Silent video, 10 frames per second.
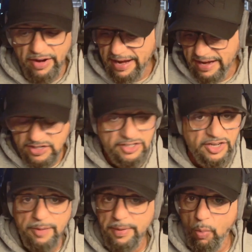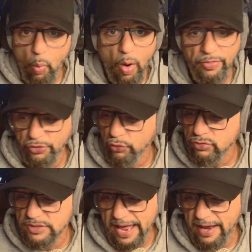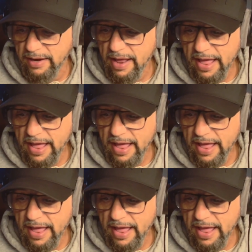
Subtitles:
And it's just going to be a 1 through 10.